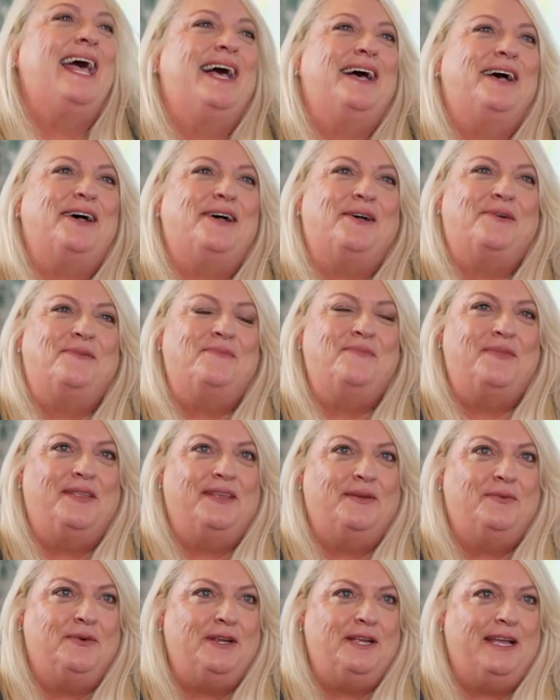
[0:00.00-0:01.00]
um,
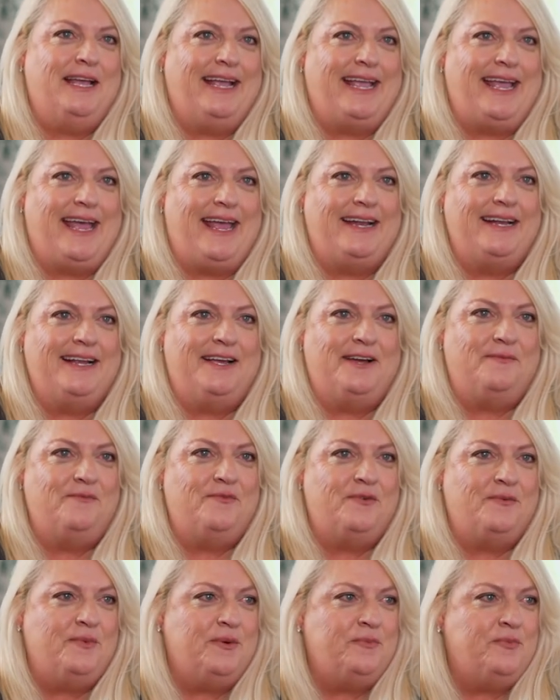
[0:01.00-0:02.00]
we again come
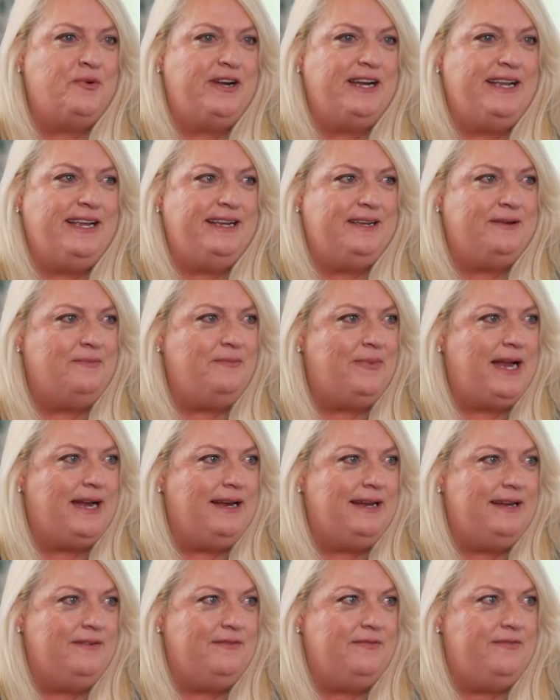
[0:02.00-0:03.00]
from a pretty
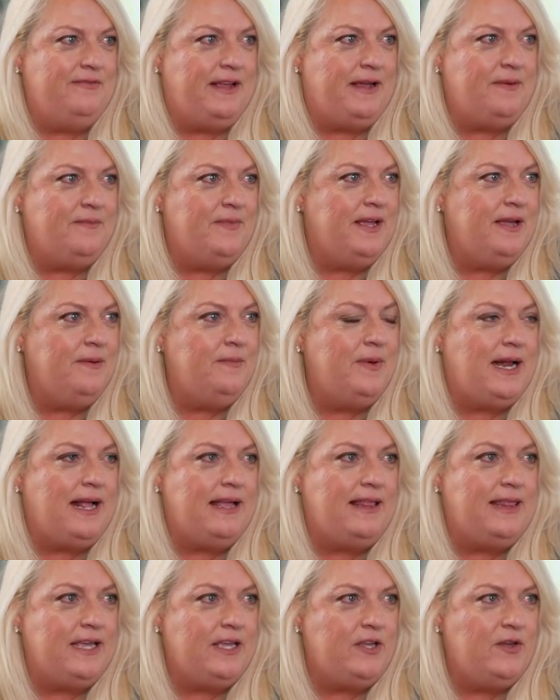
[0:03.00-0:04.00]
competitive family but
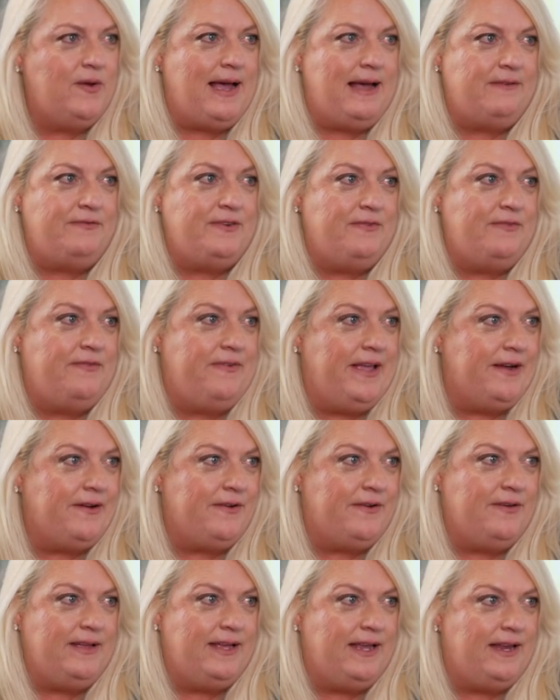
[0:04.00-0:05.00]
i think you have to
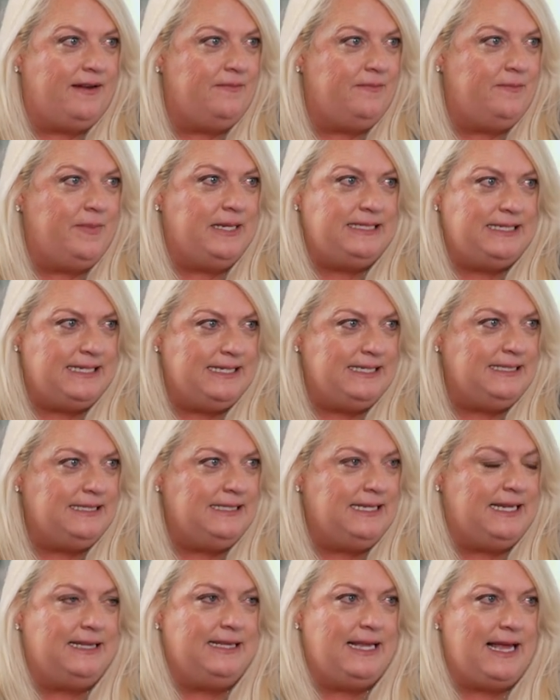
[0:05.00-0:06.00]
fail in
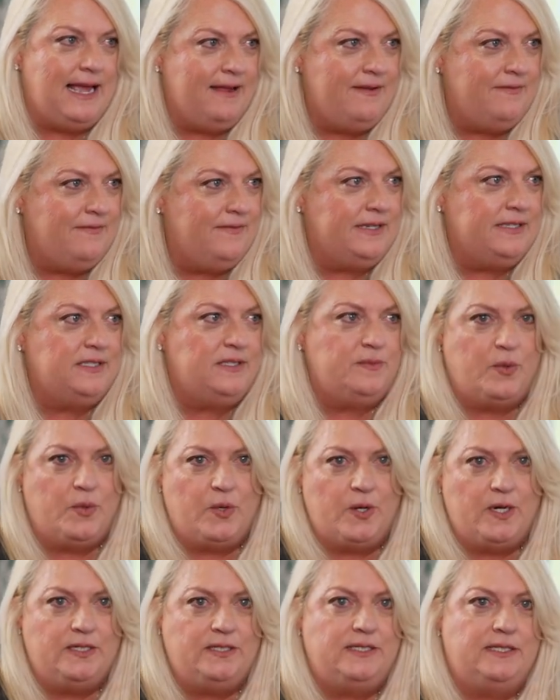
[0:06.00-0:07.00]
business and life and
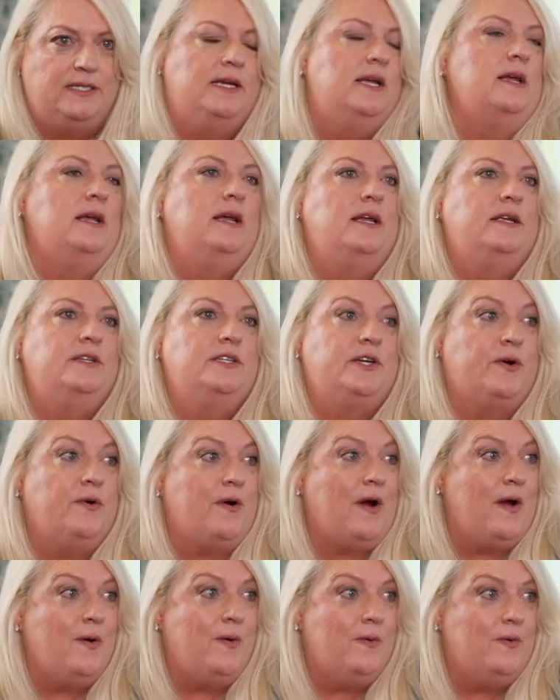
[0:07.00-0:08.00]
sports to
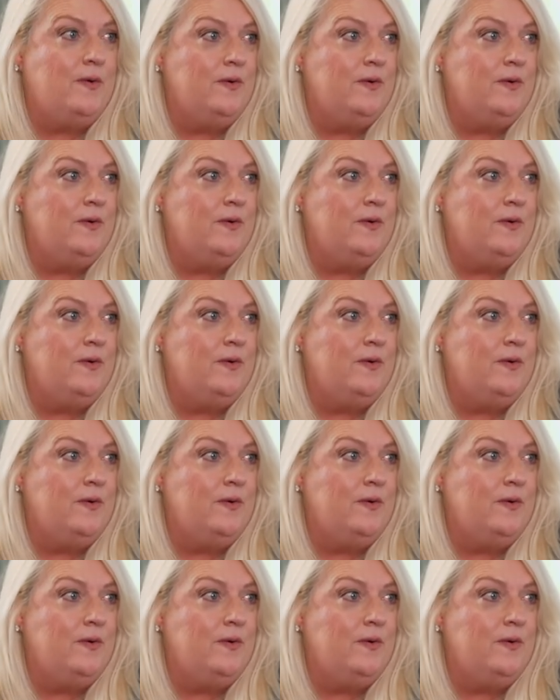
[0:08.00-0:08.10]
grow